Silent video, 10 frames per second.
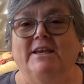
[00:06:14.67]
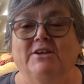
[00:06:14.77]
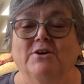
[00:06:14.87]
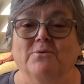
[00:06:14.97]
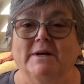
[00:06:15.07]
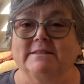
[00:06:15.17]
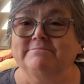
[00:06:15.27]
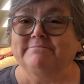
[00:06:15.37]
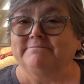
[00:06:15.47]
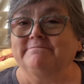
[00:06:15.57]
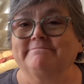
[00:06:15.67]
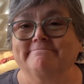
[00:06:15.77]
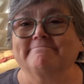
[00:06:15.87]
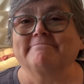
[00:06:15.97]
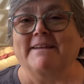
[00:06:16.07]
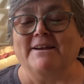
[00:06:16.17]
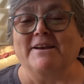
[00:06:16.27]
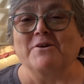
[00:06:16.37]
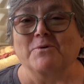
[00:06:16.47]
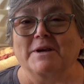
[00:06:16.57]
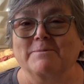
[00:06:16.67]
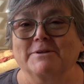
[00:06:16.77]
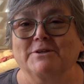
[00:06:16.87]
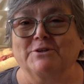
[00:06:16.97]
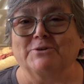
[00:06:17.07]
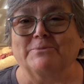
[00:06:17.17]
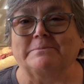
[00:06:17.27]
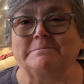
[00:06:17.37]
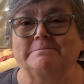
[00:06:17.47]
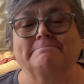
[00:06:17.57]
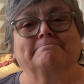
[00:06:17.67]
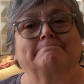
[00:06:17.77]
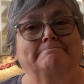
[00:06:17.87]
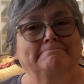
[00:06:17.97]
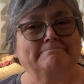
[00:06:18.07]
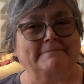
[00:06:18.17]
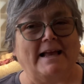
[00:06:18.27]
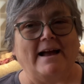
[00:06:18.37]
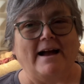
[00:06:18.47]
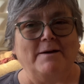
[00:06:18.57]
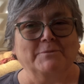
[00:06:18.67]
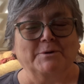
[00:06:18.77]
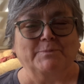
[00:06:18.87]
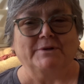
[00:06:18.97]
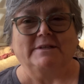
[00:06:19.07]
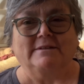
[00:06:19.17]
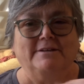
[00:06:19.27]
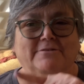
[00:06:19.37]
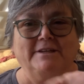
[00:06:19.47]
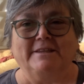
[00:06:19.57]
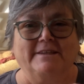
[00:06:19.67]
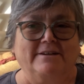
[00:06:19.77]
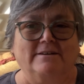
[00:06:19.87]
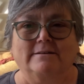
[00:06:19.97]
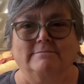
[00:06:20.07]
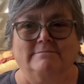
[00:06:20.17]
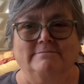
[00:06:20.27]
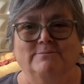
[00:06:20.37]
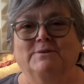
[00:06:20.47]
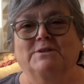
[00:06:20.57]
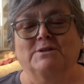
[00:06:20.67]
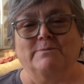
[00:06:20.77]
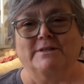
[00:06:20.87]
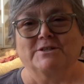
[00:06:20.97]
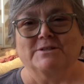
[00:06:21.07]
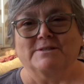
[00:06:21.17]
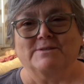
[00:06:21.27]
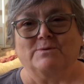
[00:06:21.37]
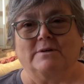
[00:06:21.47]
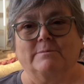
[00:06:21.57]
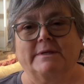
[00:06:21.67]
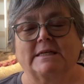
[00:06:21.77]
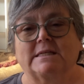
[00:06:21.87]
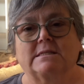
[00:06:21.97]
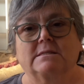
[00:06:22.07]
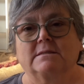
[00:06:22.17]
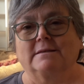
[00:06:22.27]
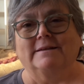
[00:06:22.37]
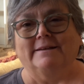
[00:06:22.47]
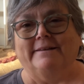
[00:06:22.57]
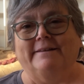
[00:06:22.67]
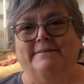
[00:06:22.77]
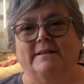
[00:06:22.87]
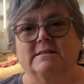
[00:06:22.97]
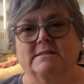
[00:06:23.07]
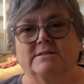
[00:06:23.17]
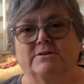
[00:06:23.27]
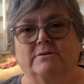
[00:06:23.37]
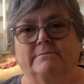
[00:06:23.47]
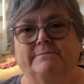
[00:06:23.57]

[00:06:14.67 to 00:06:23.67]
You know what? I know what I'm gonna do. I'm gonna put underneath here what the dimensions were because that's easier.